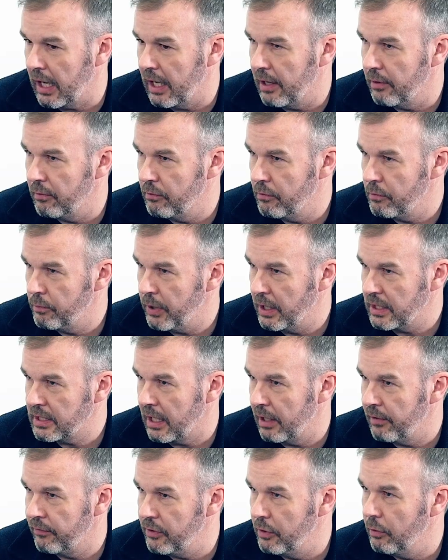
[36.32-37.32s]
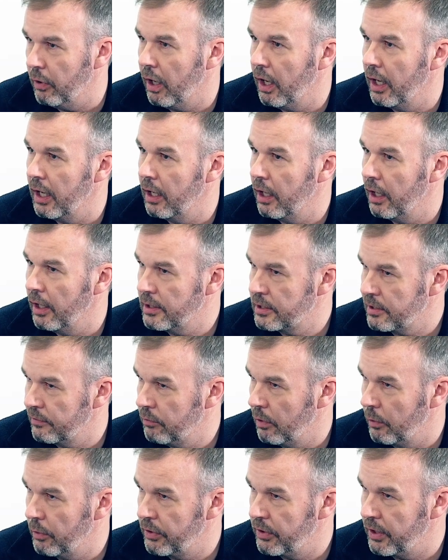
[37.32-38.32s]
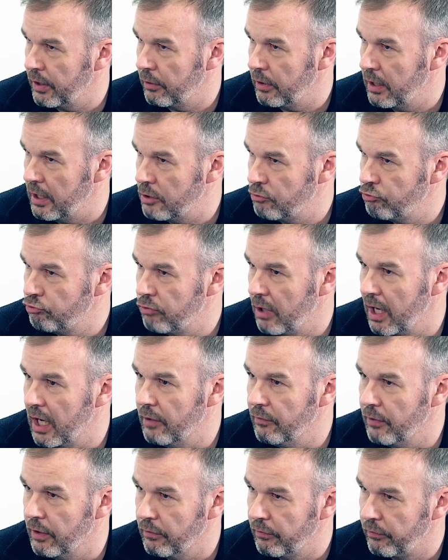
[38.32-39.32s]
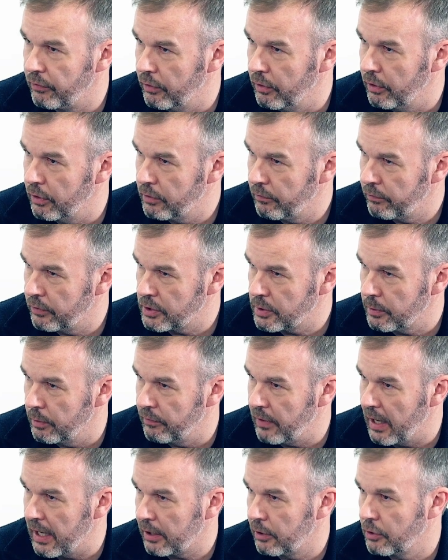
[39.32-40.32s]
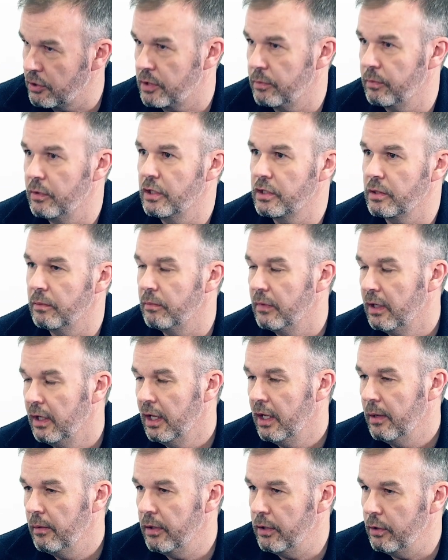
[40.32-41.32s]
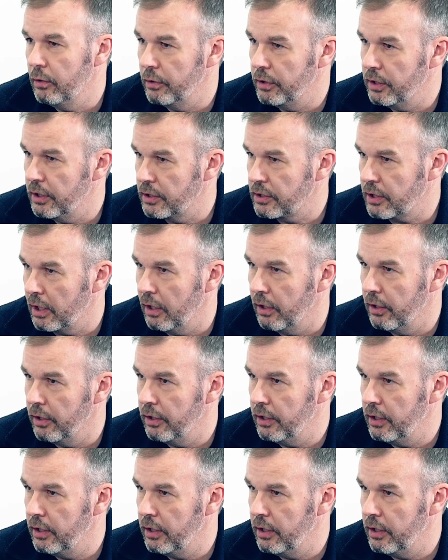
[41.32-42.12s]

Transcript: and picked out a few highlights of what we think is relevant for some of our customers and the audience on